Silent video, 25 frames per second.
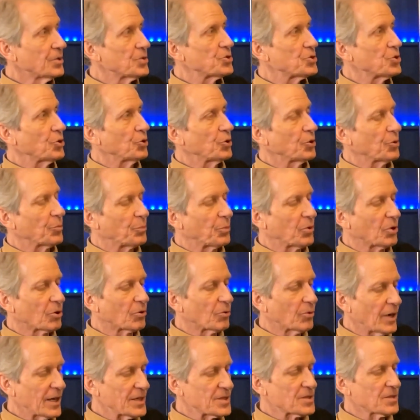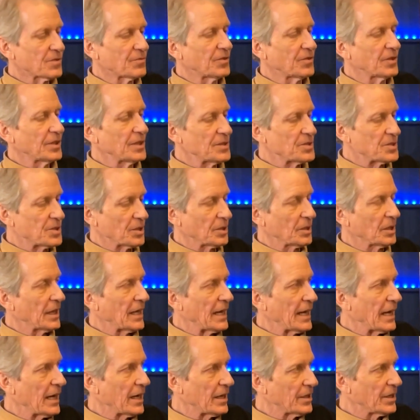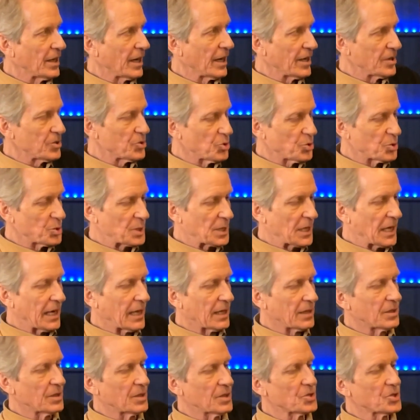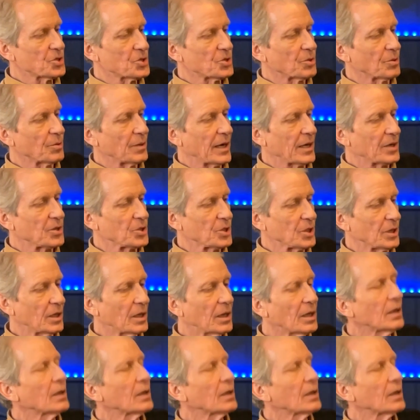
So you're progressively delayed as you scan this direction,